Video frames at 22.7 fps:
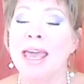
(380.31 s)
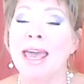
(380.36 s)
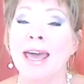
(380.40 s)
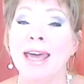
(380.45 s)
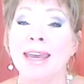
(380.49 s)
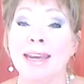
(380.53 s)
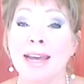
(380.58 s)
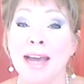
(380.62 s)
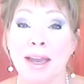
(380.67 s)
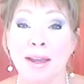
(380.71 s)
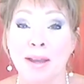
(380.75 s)

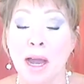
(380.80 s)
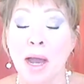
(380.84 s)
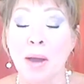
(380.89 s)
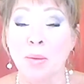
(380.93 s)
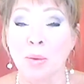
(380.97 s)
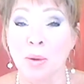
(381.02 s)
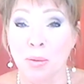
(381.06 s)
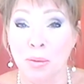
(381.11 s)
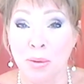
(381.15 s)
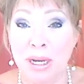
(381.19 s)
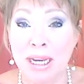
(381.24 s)
And I
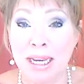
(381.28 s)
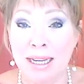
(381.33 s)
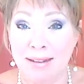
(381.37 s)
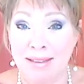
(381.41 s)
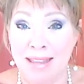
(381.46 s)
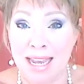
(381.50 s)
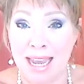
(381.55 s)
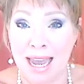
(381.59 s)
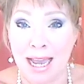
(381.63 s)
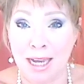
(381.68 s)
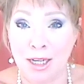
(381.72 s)
will read
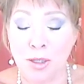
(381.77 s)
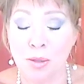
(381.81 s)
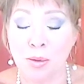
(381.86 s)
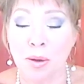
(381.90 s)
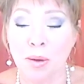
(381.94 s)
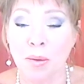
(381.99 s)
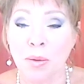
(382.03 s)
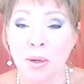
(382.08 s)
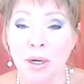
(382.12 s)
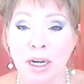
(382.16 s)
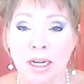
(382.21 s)
the
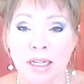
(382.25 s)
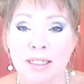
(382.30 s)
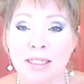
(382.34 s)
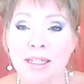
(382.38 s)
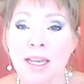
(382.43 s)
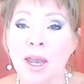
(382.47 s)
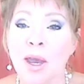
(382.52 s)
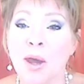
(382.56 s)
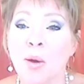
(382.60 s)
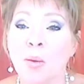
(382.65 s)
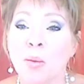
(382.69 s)
actual words.
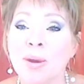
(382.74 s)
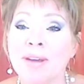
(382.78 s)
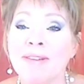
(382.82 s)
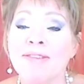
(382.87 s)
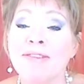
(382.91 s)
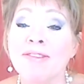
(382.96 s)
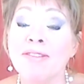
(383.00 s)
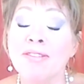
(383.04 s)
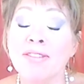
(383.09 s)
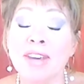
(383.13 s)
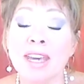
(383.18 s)
We
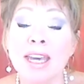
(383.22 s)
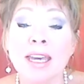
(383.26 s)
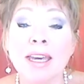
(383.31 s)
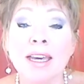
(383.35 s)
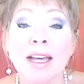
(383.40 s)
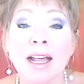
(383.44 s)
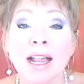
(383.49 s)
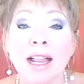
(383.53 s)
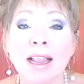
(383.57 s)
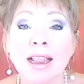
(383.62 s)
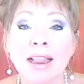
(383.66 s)

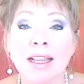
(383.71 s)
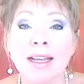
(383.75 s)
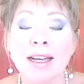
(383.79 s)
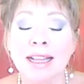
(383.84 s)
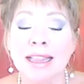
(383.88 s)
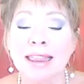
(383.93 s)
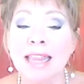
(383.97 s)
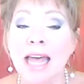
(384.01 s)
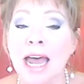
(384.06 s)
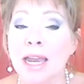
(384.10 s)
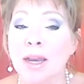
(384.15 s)
feel
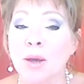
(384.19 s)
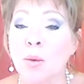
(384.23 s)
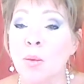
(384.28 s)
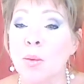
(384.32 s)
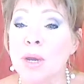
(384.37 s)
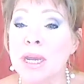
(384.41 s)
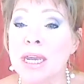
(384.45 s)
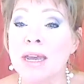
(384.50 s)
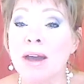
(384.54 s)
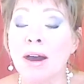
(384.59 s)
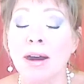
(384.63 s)
like
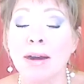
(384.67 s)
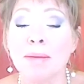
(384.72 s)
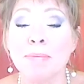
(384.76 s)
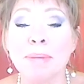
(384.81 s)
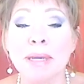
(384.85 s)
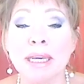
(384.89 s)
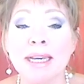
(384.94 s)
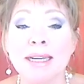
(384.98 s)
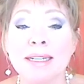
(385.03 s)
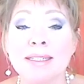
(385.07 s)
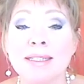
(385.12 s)
we are
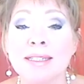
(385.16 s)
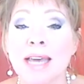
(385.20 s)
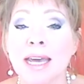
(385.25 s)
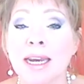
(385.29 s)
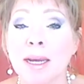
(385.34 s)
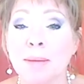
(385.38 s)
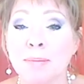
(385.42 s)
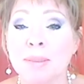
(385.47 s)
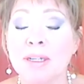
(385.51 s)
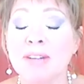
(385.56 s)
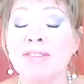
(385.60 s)
being set
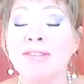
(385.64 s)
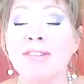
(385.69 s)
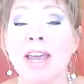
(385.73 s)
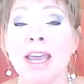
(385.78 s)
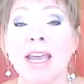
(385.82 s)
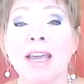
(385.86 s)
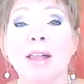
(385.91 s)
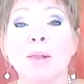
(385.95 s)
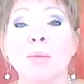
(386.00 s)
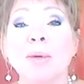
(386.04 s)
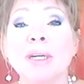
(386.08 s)
up to
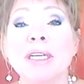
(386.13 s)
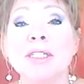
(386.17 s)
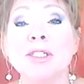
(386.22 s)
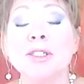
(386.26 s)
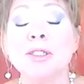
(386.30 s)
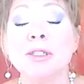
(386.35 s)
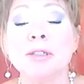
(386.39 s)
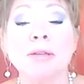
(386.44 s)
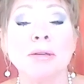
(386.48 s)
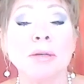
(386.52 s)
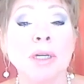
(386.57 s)
fail. We
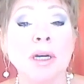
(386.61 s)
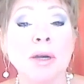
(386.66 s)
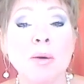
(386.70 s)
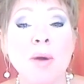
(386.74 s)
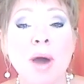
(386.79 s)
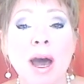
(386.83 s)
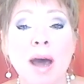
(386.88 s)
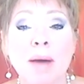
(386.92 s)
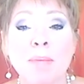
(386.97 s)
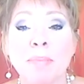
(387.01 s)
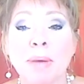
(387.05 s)
screw
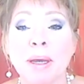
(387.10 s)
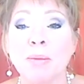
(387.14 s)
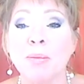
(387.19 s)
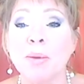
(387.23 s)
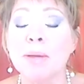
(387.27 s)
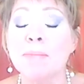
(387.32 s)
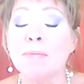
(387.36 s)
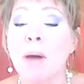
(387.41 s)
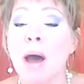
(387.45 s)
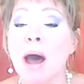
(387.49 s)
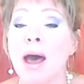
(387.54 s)
up and
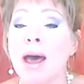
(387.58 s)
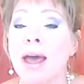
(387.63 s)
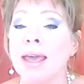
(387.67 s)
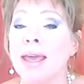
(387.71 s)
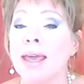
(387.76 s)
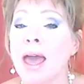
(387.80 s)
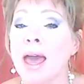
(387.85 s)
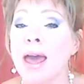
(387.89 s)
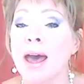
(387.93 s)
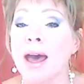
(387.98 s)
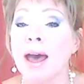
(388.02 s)
we
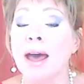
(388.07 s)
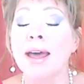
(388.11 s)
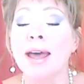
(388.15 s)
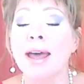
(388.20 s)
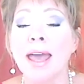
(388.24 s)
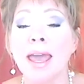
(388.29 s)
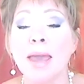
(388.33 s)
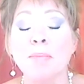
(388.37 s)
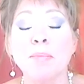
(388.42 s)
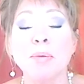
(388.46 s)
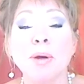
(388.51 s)
buy
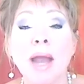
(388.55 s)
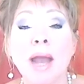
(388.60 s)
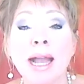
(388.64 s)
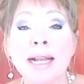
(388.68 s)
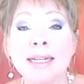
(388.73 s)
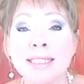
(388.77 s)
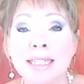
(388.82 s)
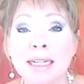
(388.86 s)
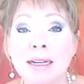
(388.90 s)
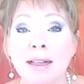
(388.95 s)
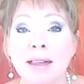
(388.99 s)
a
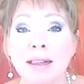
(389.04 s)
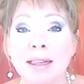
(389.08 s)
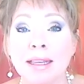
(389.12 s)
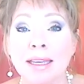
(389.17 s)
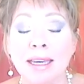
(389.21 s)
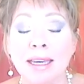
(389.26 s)
practical